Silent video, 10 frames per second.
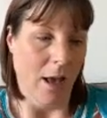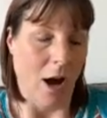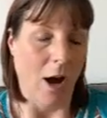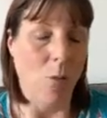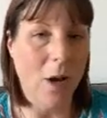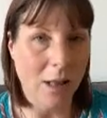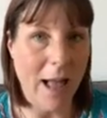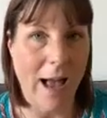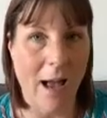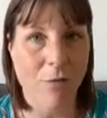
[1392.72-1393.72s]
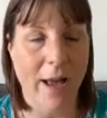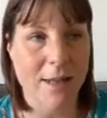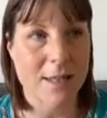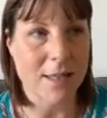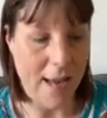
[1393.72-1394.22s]
I will have,
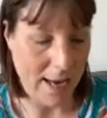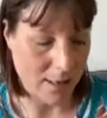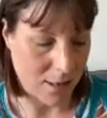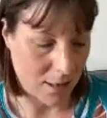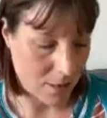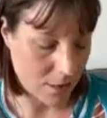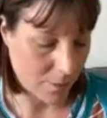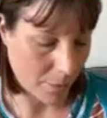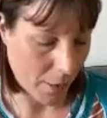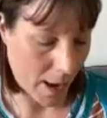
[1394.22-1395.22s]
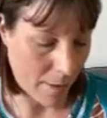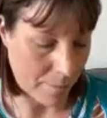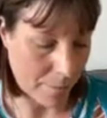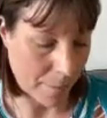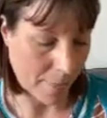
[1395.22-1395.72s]
as standard,
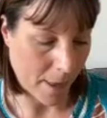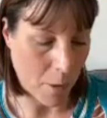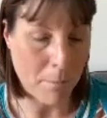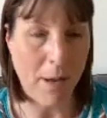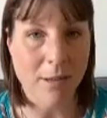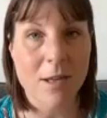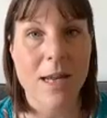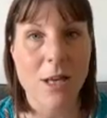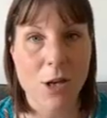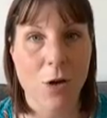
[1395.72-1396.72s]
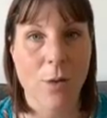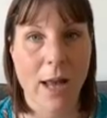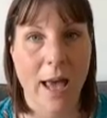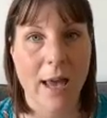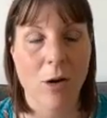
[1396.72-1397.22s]
a monthly
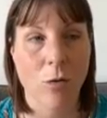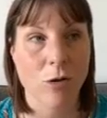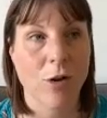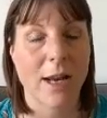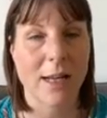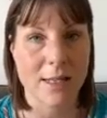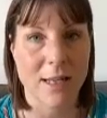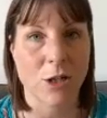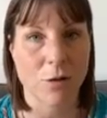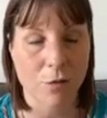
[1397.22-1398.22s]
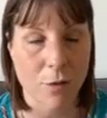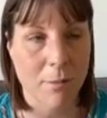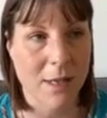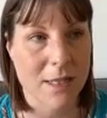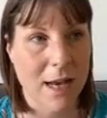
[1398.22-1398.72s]
Q&A or training session from
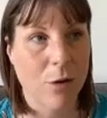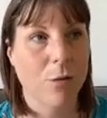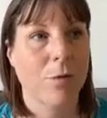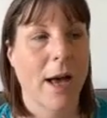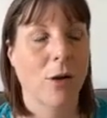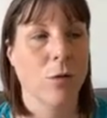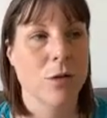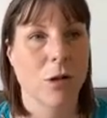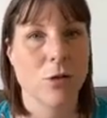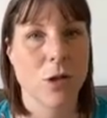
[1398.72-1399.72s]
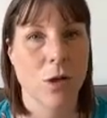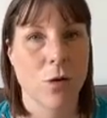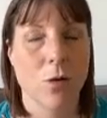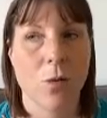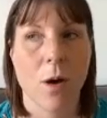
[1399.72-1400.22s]
myself, and also
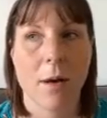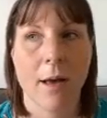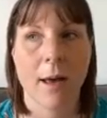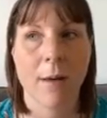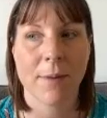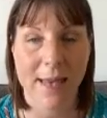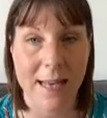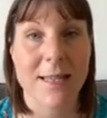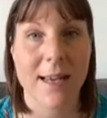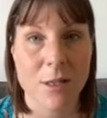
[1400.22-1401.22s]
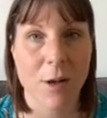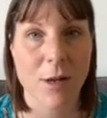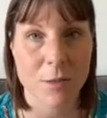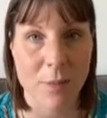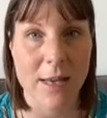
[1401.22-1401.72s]
2 guest
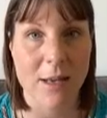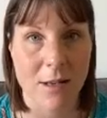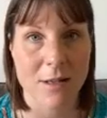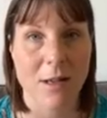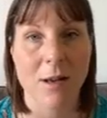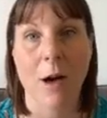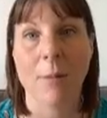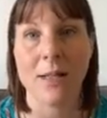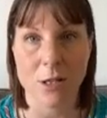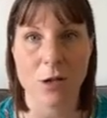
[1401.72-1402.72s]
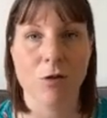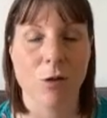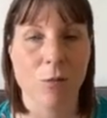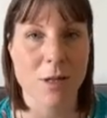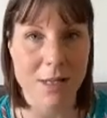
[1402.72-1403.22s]
expert speakers that come into the
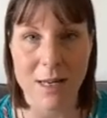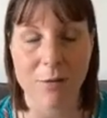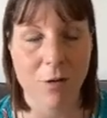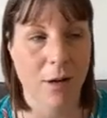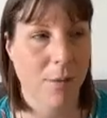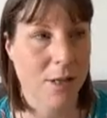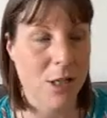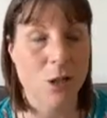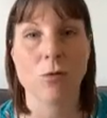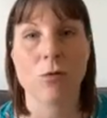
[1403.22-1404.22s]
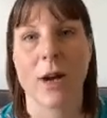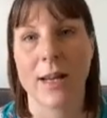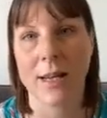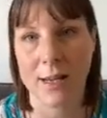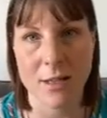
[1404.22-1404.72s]
group to deliver additional
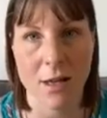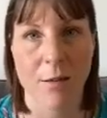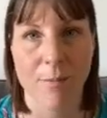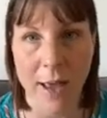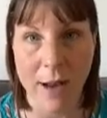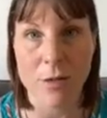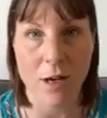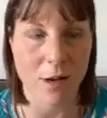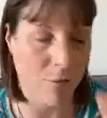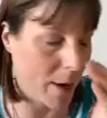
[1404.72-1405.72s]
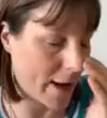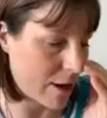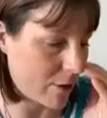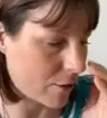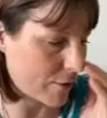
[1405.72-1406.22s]
trainings that are outside of my
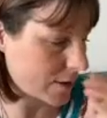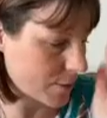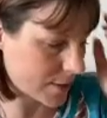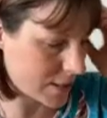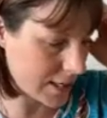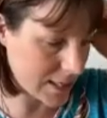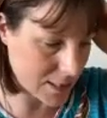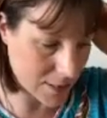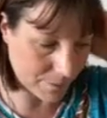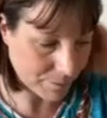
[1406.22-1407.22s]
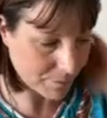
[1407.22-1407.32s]
area of expertise.